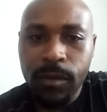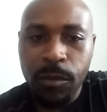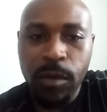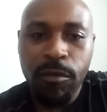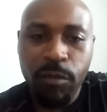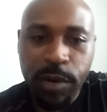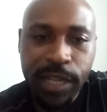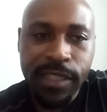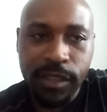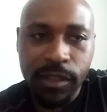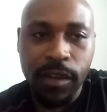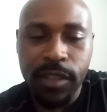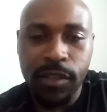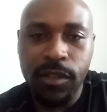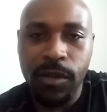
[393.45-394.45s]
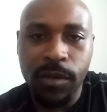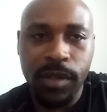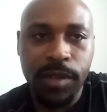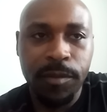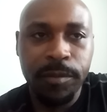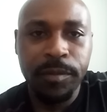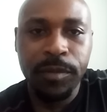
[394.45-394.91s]
What reasons are you doing
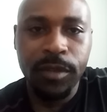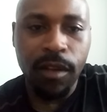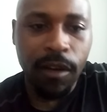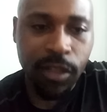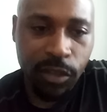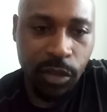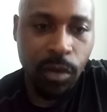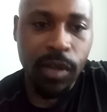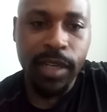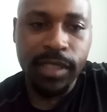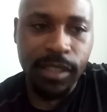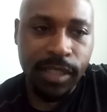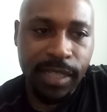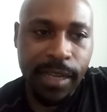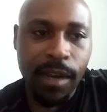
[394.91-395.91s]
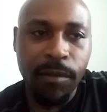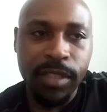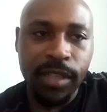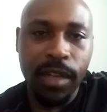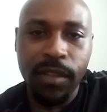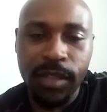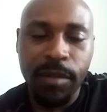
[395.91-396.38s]
it? Are you doing it to delve
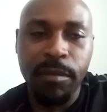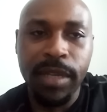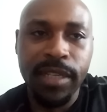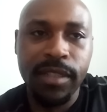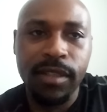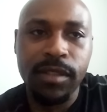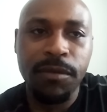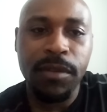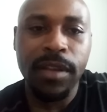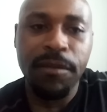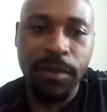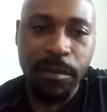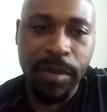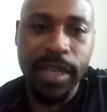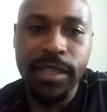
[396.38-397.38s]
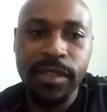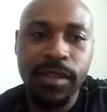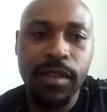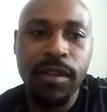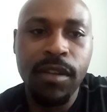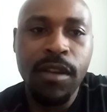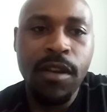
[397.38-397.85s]
into other dimensions for
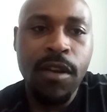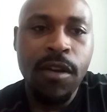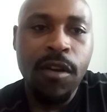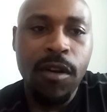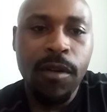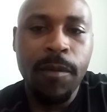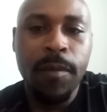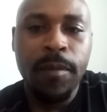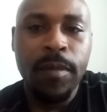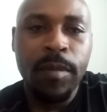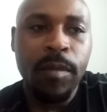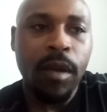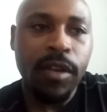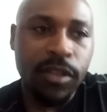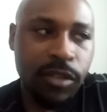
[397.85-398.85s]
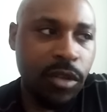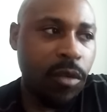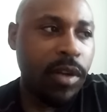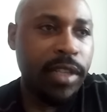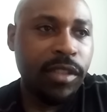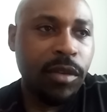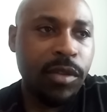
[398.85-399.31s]
information? Are you
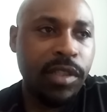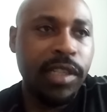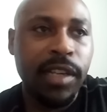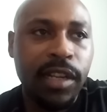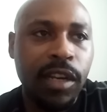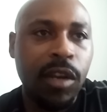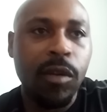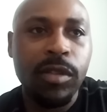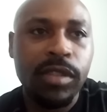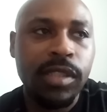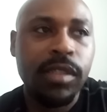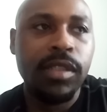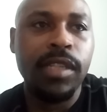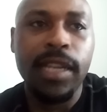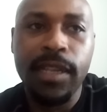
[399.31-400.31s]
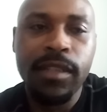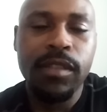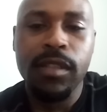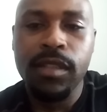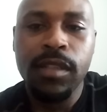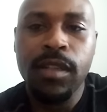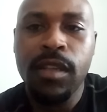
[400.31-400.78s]
doing it so you can get closer to
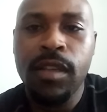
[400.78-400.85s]
nature?